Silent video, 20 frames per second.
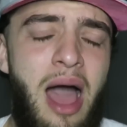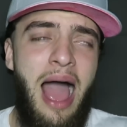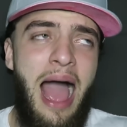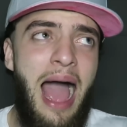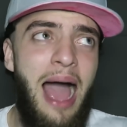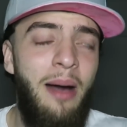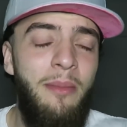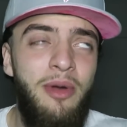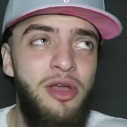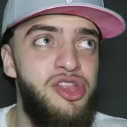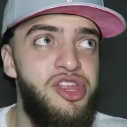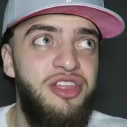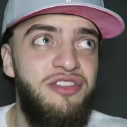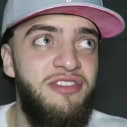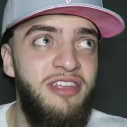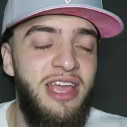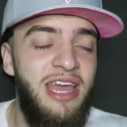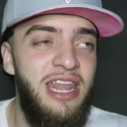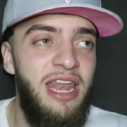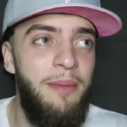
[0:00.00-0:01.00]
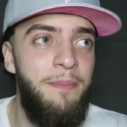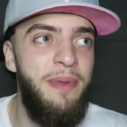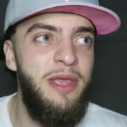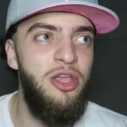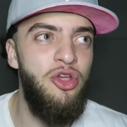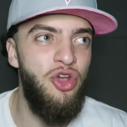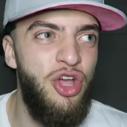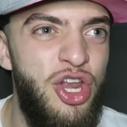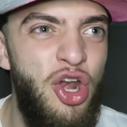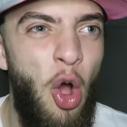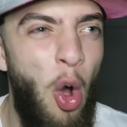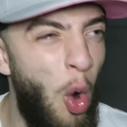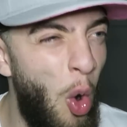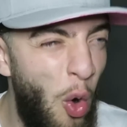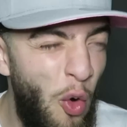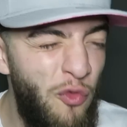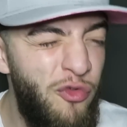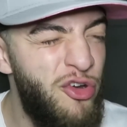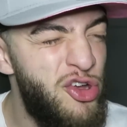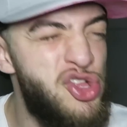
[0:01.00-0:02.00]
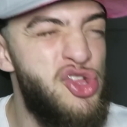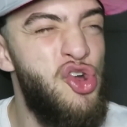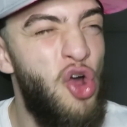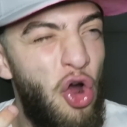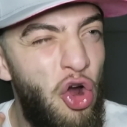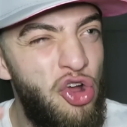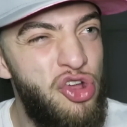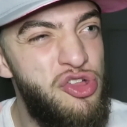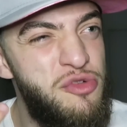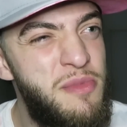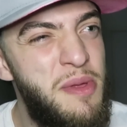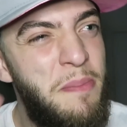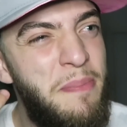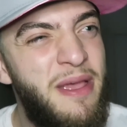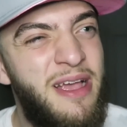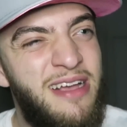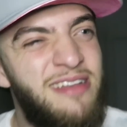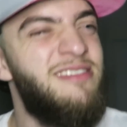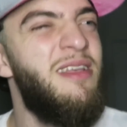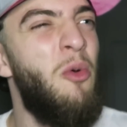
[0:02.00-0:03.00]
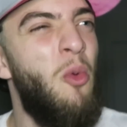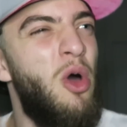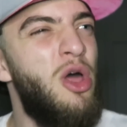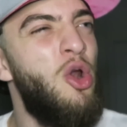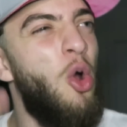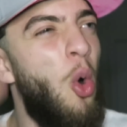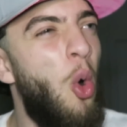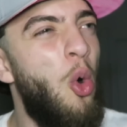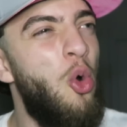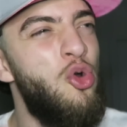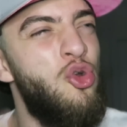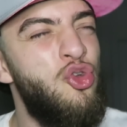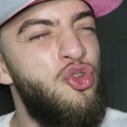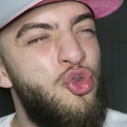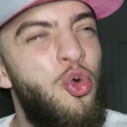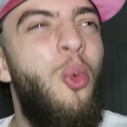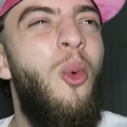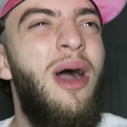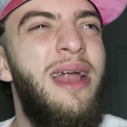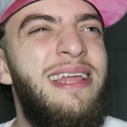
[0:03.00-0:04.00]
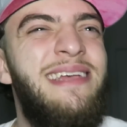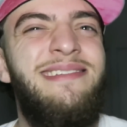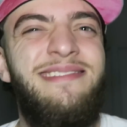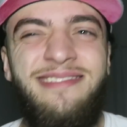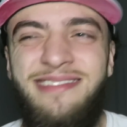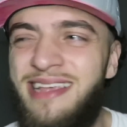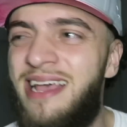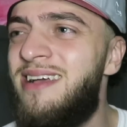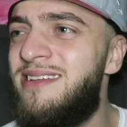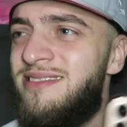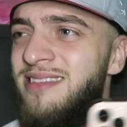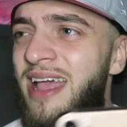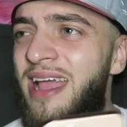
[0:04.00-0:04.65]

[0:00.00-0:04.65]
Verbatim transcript: how much is it gonna be? You're gonna overcharge me because I wanna order 26?